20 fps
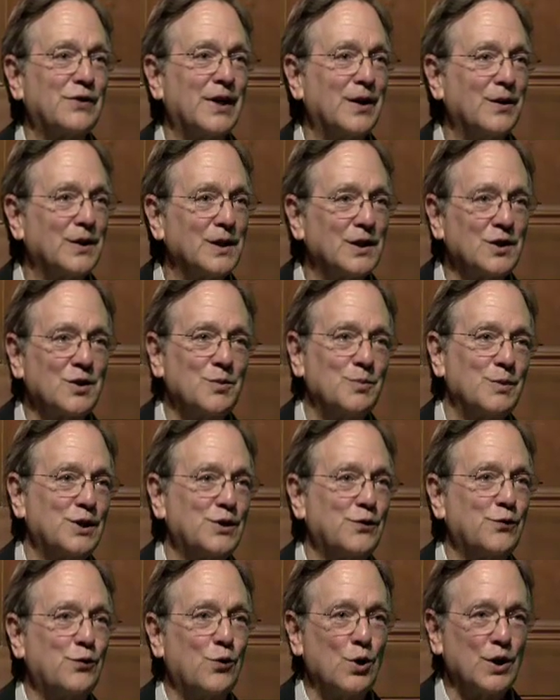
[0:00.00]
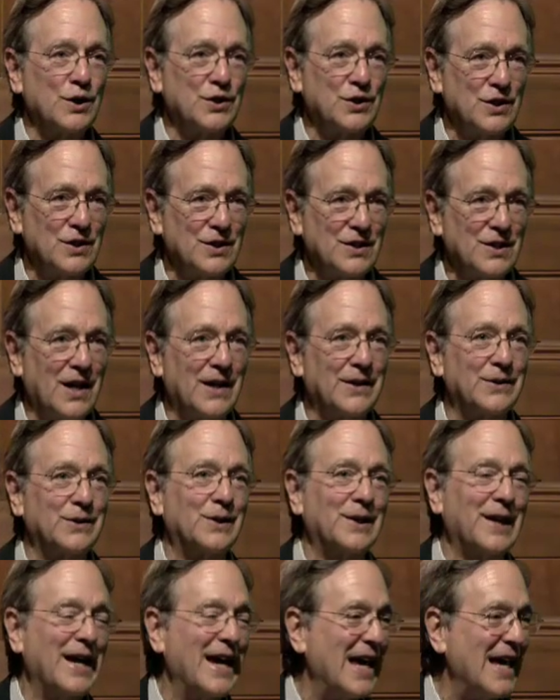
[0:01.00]
various misfortunes on the
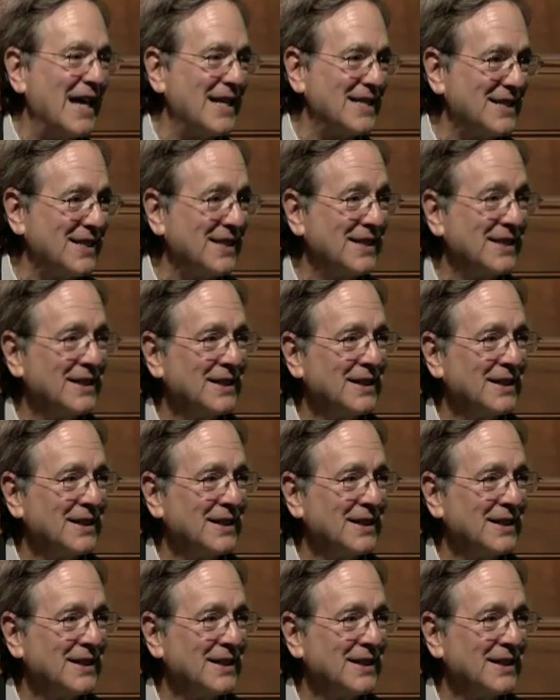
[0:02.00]
land